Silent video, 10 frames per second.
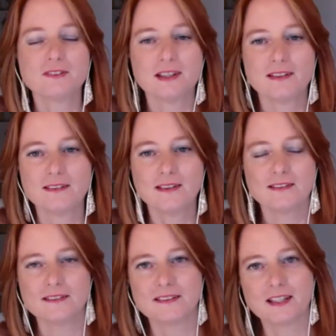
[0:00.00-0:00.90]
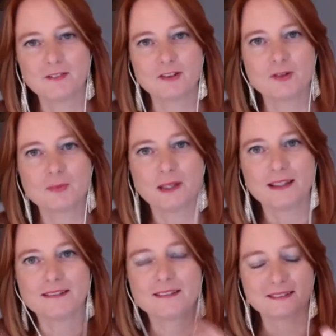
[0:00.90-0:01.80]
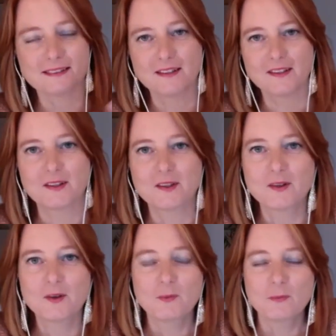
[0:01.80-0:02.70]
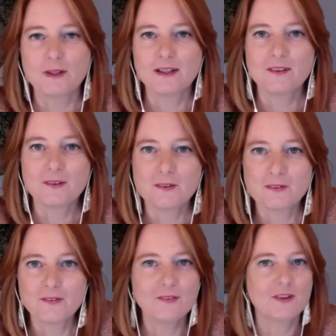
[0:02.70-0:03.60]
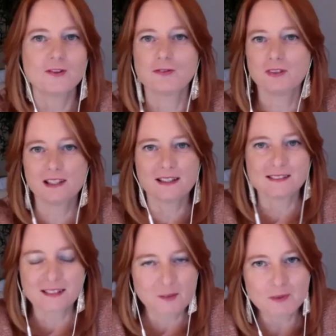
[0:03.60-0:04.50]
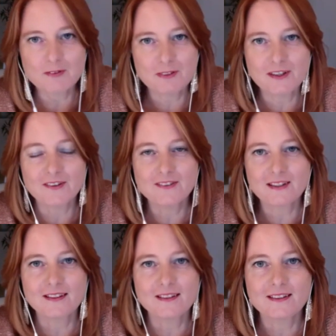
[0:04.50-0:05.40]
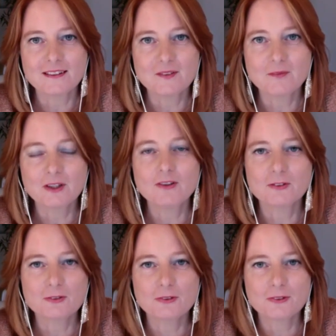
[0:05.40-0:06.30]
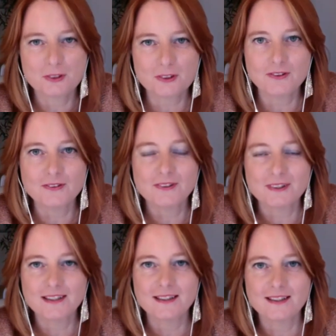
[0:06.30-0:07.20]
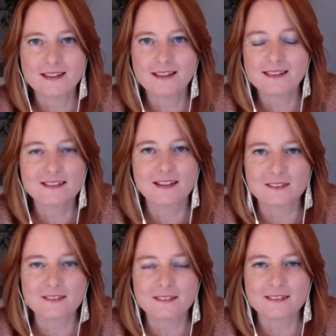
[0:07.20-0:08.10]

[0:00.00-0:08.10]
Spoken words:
that sacred space where all those feelings can be felt, and where your true you is settled.